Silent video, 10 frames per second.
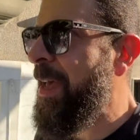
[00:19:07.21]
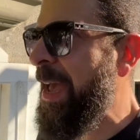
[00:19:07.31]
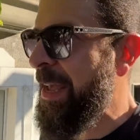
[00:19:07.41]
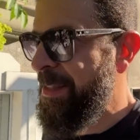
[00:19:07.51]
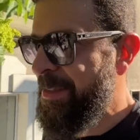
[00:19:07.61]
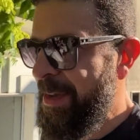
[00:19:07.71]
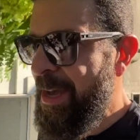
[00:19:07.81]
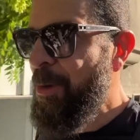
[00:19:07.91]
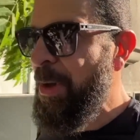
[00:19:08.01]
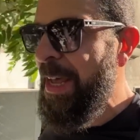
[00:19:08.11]
and
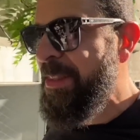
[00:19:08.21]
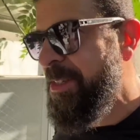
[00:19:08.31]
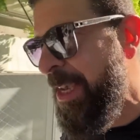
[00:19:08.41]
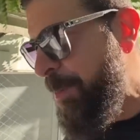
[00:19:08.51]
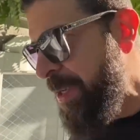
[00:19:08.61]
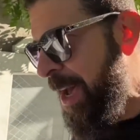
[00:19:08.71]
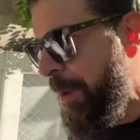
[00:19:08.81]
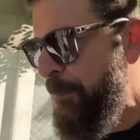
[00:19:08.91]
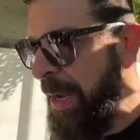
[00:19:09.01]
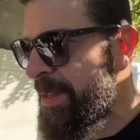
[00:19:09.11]
while at the same
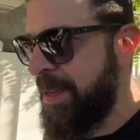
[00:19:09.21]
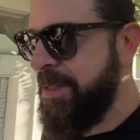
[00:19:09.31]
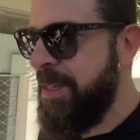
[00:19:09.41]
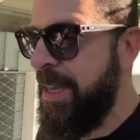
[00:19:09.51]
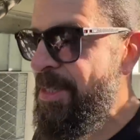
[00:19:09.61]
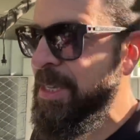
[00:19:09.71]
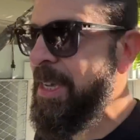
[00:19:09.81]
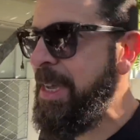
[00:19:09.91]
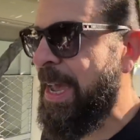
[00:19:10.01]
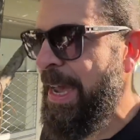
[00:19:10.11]
time painting
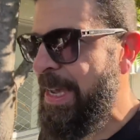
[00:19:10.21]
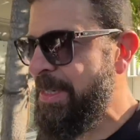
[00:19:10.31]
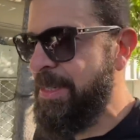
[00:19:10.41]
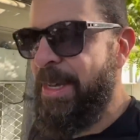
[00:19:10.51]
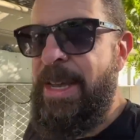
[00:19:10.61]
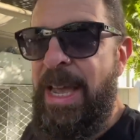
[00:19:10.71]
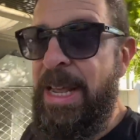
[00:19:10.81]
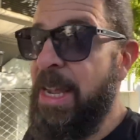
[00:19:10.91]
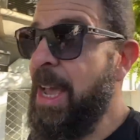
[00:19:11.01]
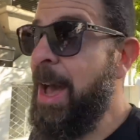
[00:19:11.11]
Zelensky as
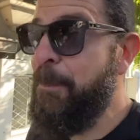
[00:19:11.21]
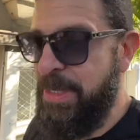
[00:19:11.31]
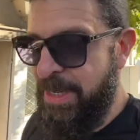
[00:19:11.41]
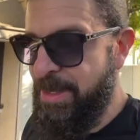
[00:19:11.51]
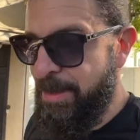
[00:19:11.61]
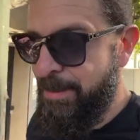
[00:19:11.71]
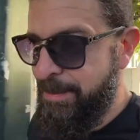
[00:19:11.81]
an incompetent.